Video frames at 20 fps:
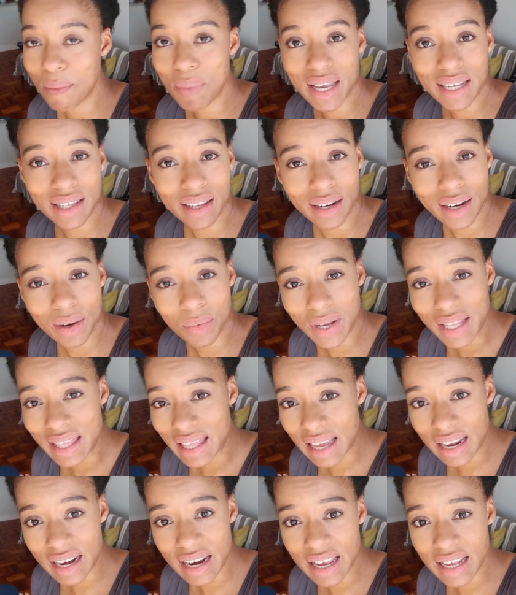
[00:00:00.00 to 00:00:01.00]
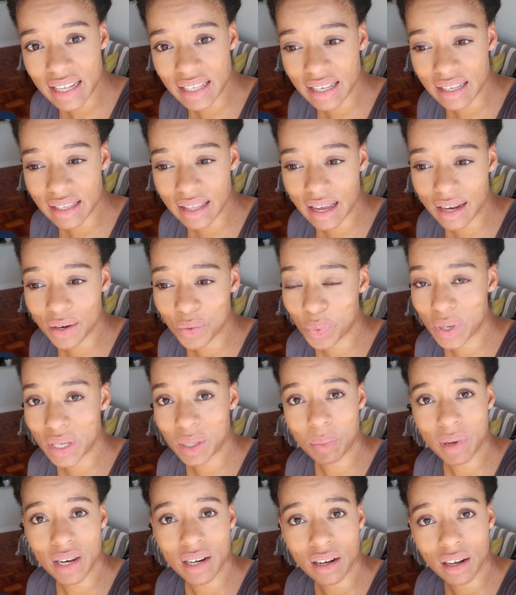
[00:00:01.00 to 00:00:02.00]
And basically what that is that we
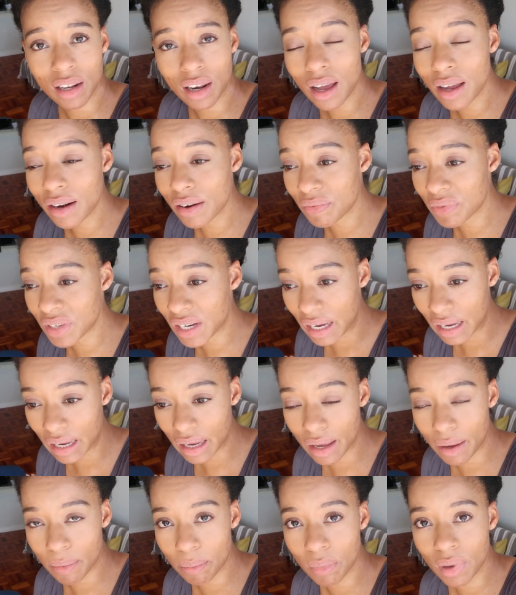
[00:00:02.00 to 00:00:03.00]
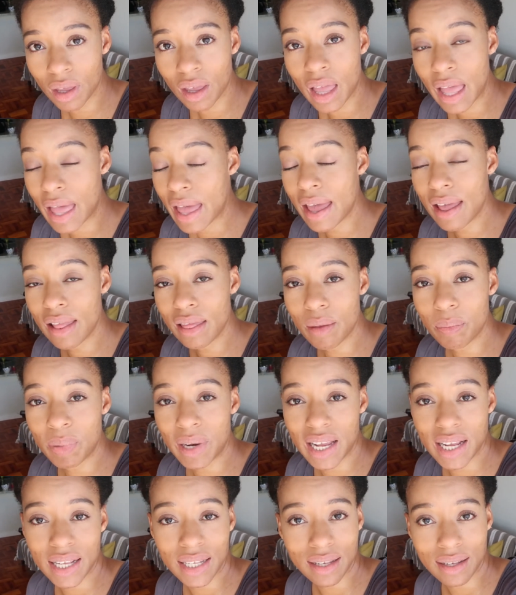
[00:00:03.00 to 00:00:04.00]
spend a lot of time in the
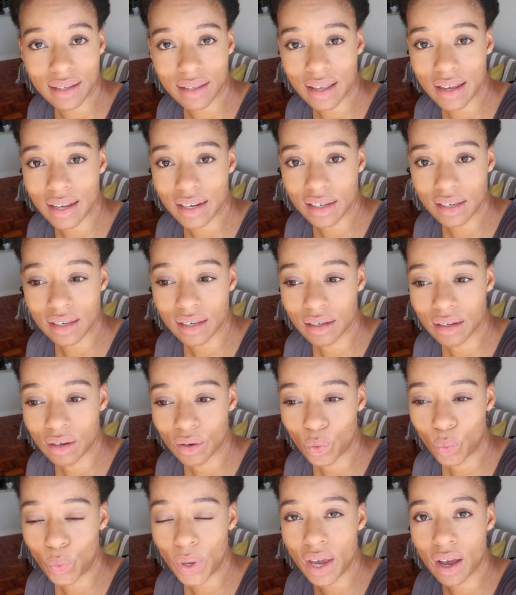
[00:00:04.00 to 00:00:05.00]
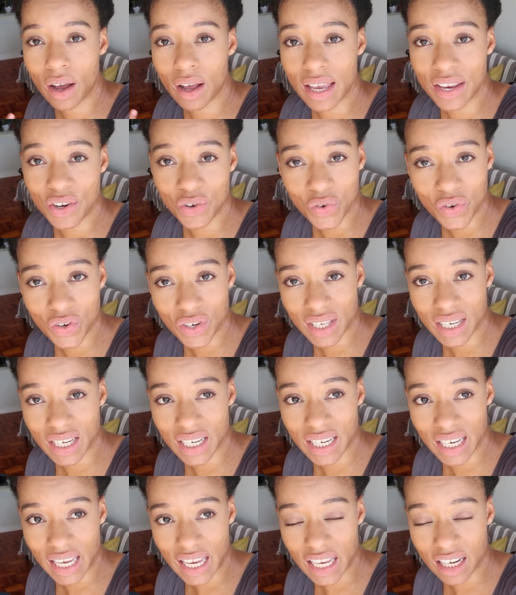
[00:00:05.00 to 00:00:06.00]
places that we are
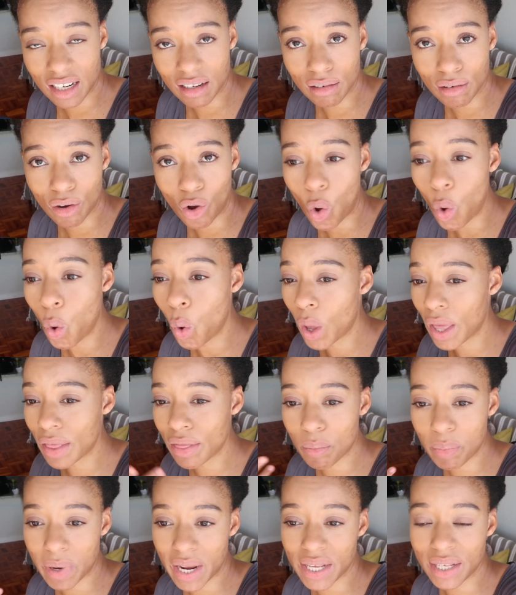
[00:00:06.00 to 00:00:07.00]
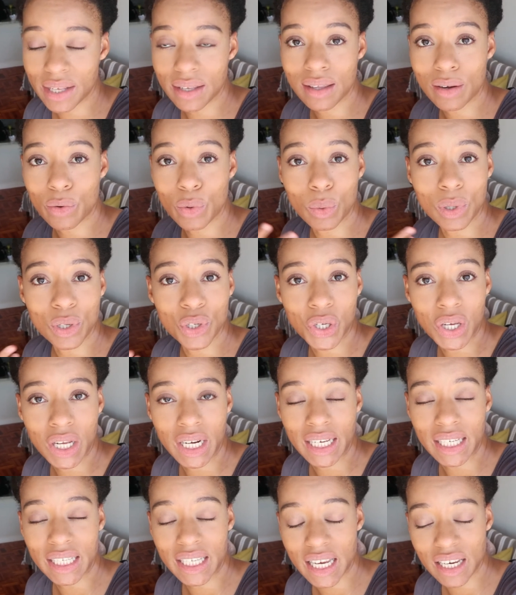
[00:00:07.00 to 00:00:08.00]
interested in, or in the places that we want to
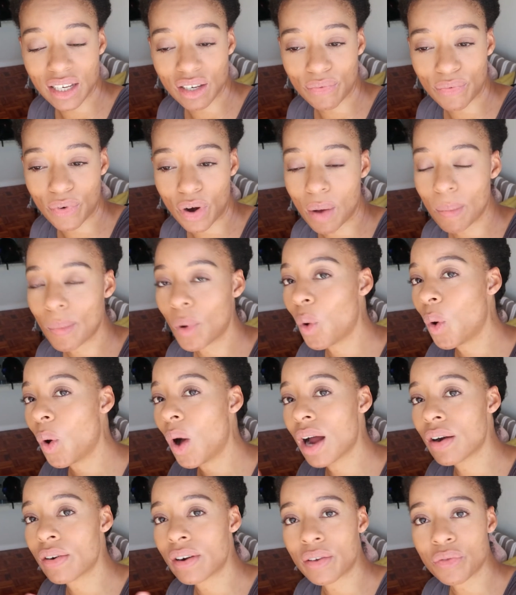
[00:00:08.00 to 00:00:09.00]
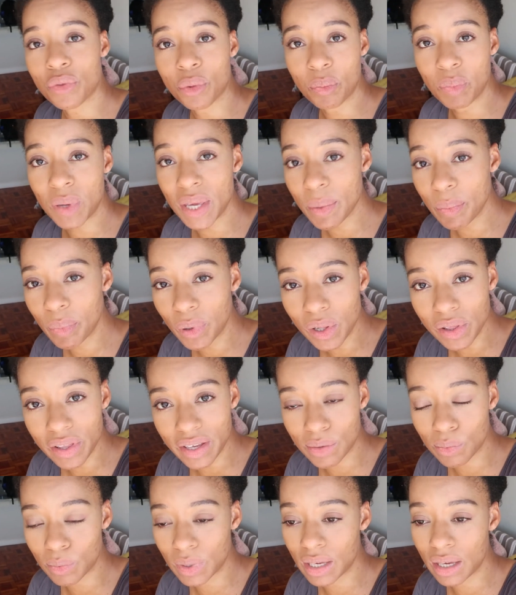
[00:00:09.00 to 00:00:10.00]
collect data from, or around the people
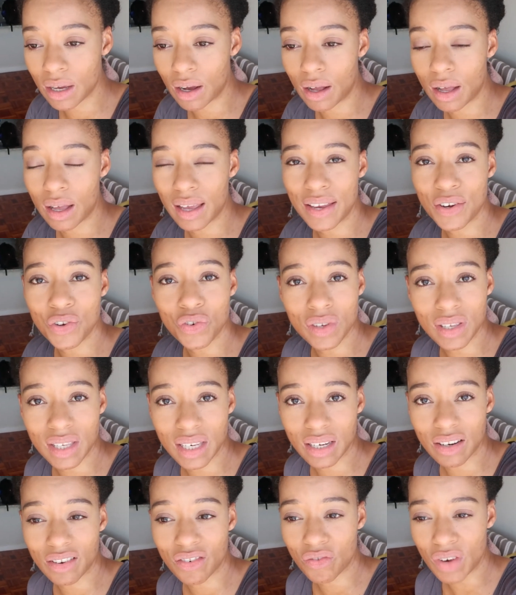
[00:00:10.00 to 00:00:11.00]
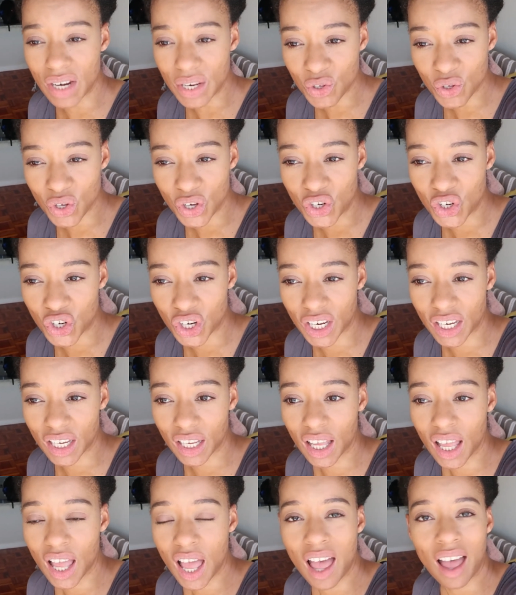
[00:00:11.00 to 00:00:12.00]
that we are interested in
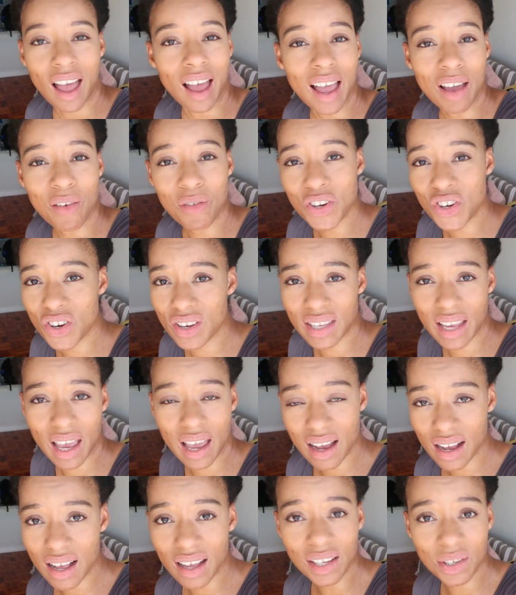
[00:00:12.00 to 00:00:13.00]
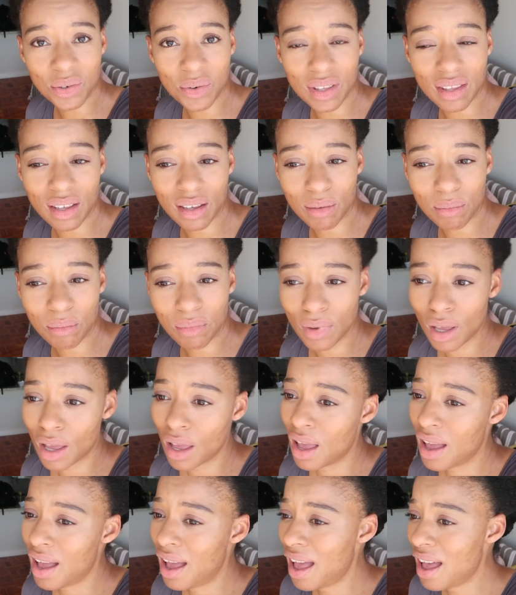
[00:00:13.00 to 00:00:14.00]
researching, and we just hang out with
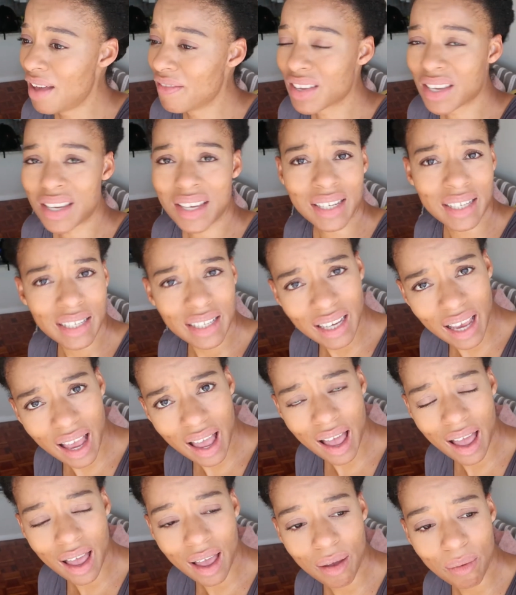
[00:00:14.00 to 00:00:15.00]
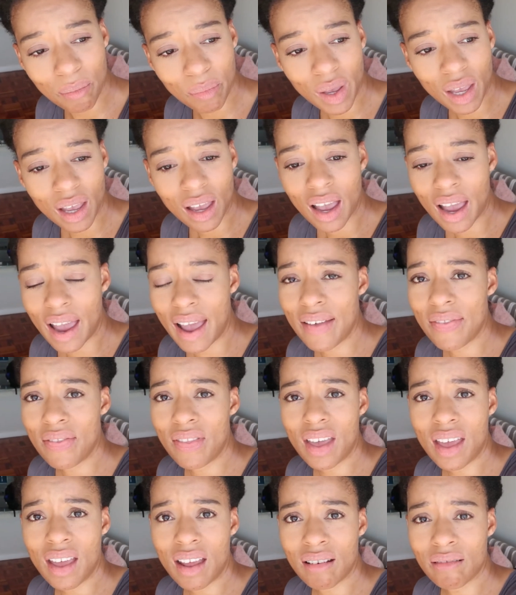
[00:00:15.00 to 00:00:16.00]
them, have a good time,
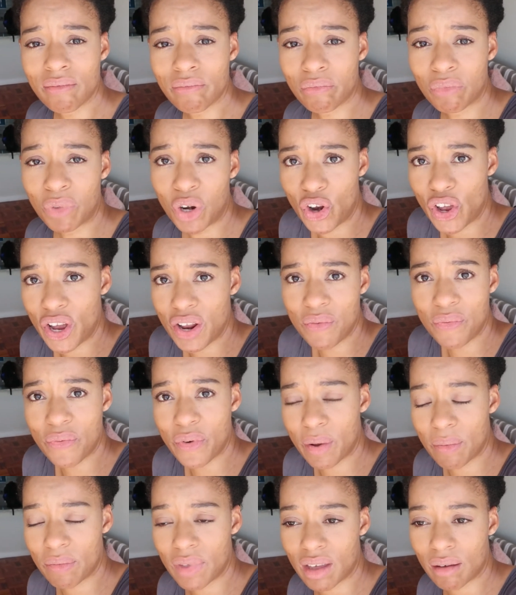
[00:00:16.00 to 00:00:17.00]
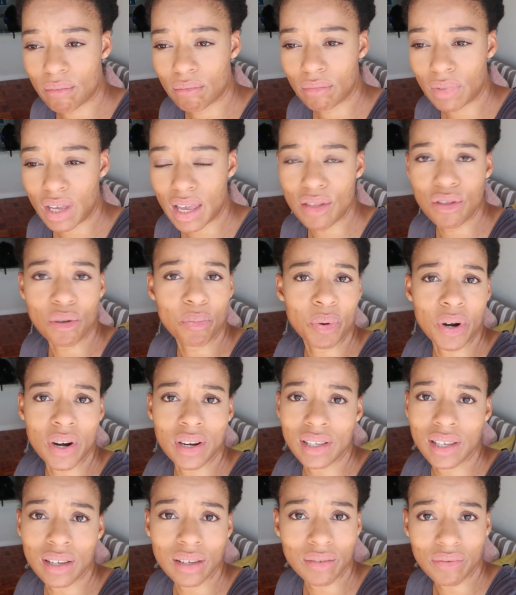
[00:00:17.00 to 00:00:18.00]
and then learn from them in the
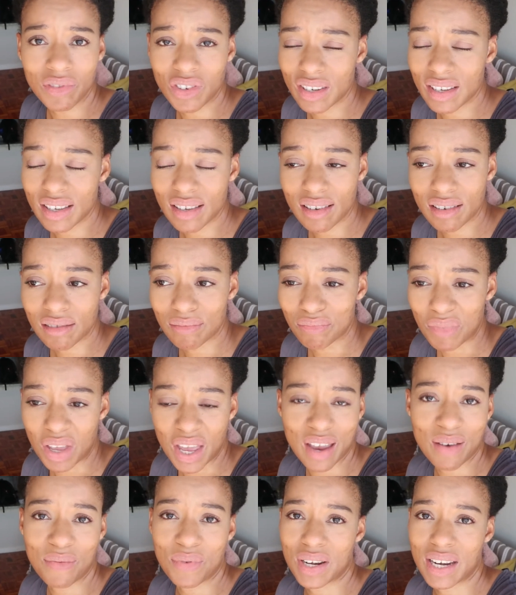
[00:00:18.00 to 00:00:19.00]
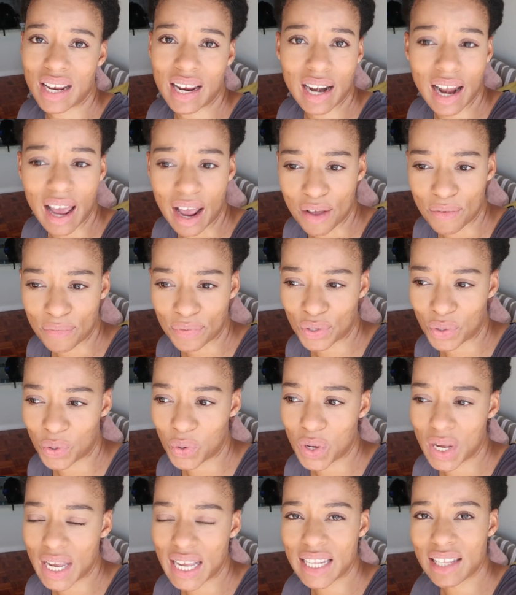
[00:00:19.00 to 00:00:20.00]
process of just everyday life.
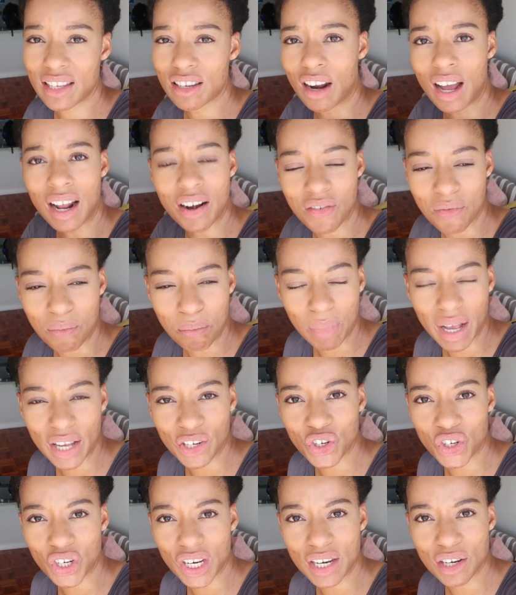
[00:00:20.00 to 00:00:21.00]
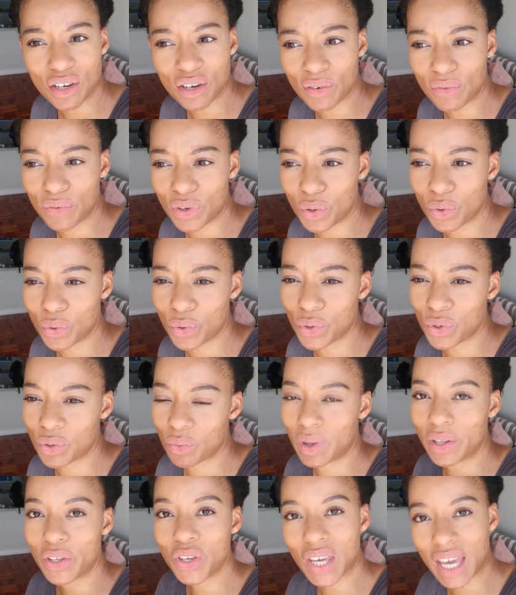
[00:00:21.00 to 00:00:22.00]
So it's not much interviews.
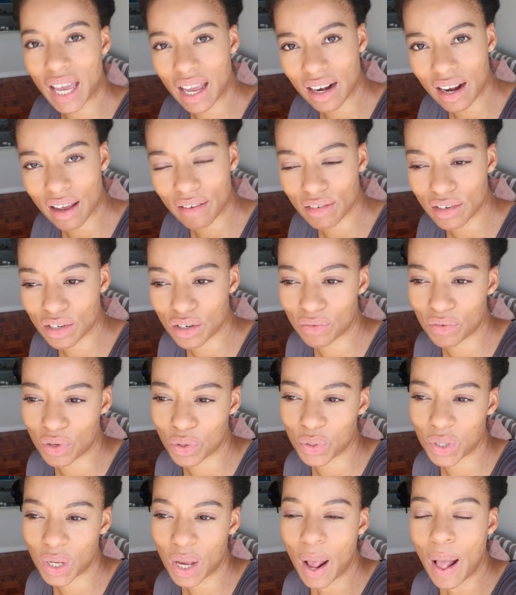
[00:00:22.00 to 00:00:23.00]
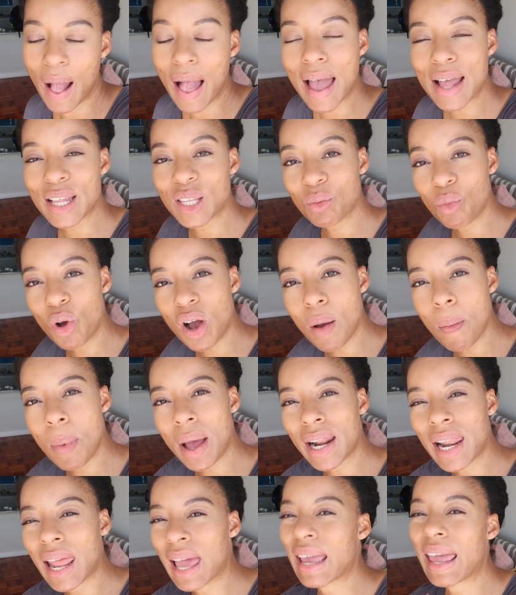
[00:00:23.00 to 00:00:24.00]
Well, you can have interviews. It's more
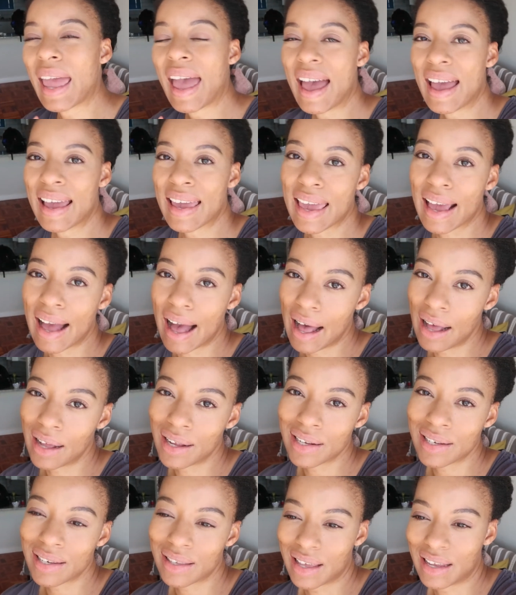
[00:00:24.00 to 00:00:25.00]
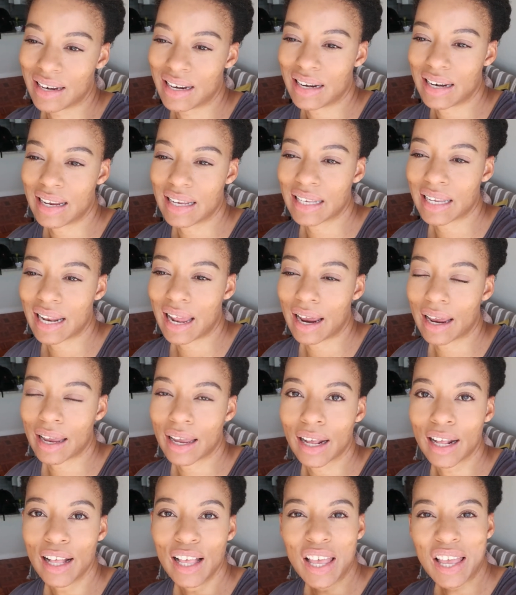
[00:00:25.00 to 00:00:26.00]
about like hanging out than it is
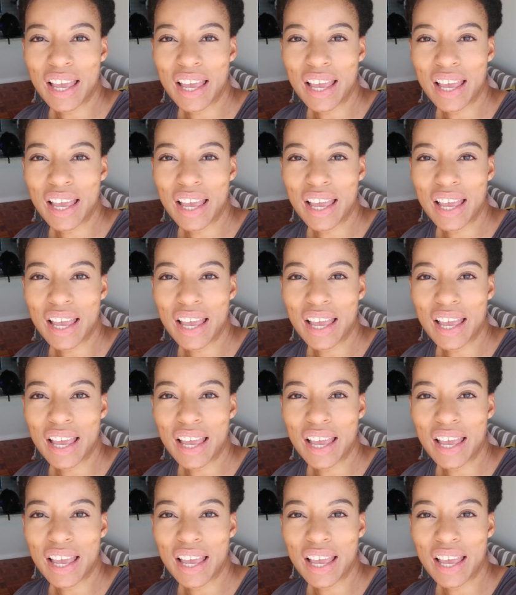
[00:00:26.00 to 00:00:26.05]
like